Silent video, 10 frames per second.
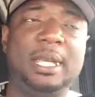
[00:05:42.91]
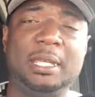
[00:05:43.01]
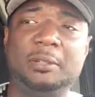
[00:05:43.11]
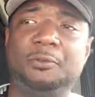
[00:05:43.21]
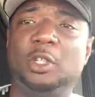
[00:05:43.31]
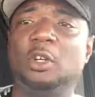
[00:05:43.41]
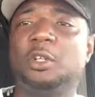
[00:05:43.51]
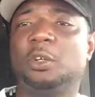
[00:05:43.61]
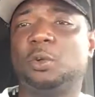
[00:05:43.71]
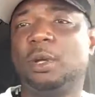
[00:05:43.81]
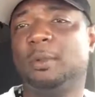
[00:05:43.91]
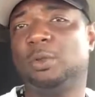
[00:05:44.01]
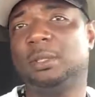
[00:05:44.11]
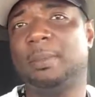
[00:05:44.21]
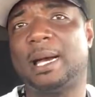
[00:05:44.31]
if you know your equipment
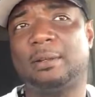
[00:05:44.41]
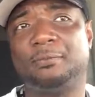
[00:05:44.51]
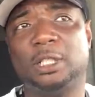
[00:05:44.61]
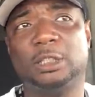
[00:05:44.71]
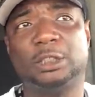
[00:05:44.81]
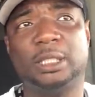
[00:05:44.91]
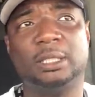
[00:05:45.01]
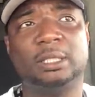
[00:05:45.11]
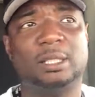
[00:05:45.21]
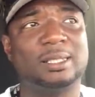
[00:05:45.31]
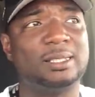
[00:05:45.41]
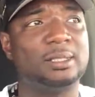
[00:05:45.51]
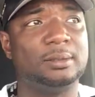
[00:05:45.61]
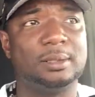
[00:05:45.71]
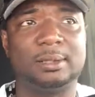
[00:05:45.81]
was malfunctioned
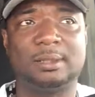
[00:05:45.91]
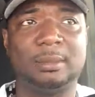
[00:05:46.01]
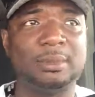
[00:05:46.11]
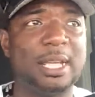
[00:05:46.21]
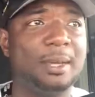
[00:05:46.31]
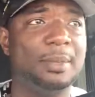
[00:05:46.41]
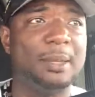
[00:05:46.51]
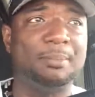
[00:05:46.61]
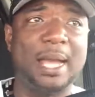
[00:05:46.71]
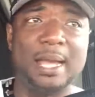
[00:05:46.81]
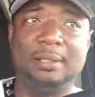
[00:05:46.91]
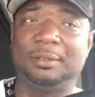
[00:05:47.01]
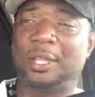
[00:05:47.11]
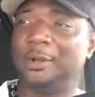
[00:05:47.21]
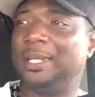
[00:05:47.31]
sometime in the
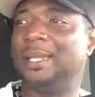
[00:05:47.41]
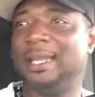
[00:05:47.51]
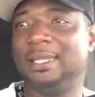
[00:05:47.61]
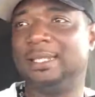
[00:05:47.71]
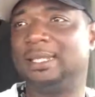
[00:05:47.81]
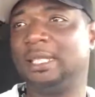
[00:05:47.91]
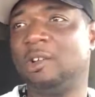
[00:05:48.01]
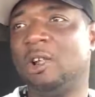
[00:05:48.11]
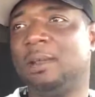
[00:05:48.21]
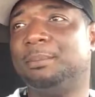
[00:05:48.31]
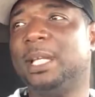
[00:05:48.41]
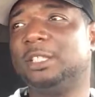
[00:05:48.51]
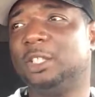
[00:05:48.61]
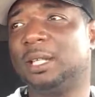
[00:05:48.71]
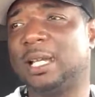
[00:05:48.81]
past 30 days, make
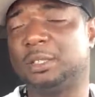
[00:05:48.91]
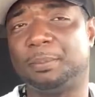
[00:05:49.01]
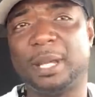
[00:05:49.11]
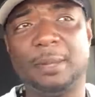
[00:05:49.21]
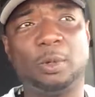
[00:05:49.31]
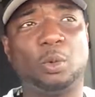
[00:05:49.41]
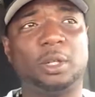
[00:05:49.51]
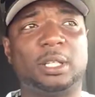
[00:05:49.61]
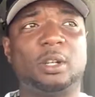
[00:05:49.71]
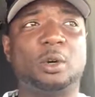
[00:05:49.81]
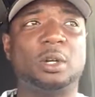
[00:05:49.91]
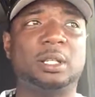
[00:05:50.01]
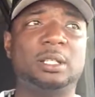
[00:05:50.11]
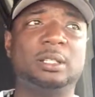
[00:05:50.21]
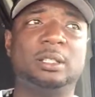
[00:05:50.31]
sure you got your paperwork in
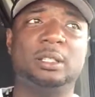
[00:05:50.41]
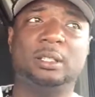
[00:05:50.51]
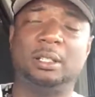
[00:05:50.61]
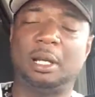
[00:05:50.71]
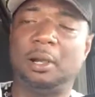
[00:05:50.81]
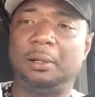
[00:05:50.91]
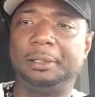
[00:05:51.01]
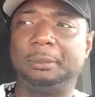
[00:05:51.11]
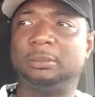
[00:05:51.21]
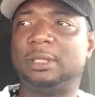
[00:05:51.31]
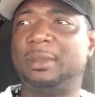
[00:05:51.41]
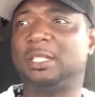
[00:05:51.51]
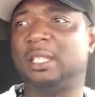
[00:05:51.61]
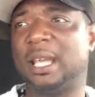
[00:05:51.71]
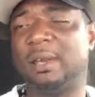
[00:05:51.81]
order to
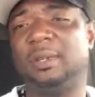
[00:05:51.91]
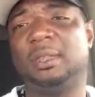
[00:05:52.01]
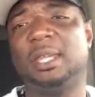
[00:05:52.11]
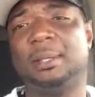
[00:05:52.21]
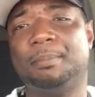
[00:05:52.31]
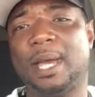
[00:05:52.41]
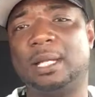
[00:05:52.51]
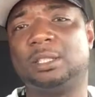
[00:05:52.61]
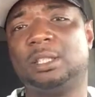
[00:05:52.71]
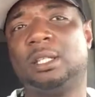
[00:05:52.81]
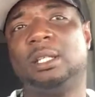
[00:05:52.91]
make sure everything match.